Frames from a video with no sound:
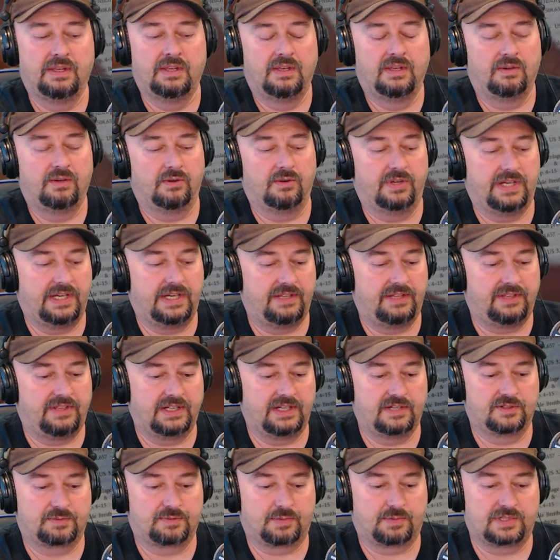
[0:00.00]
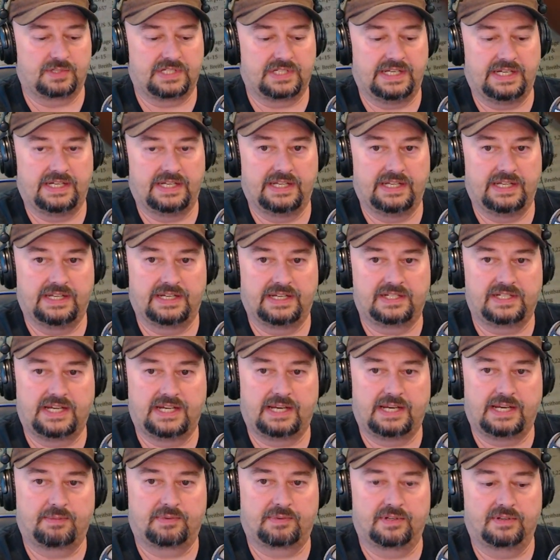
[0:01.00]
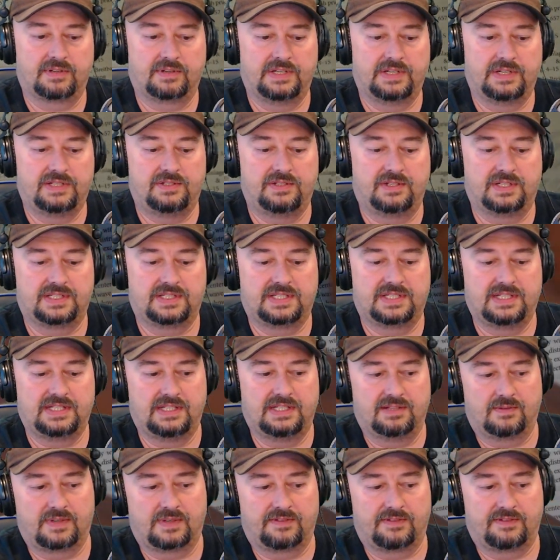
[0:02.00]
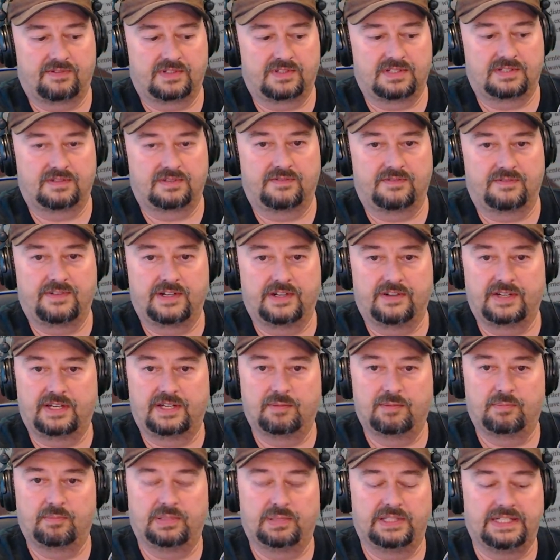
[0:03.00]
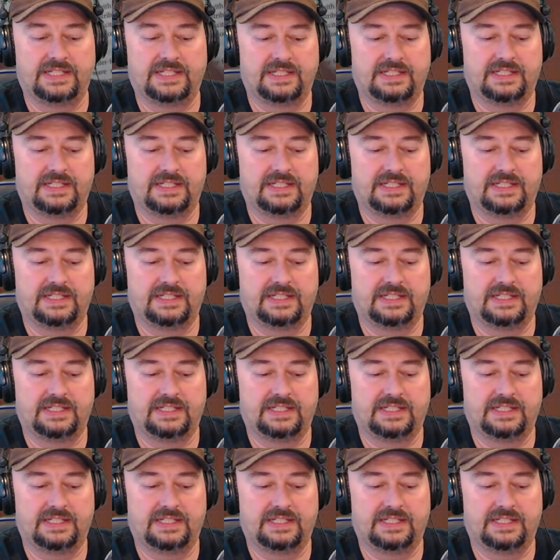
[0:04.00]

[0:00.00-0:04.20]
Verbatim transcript: on anything that was presented in that chapter. And as you can see, the references are very complete and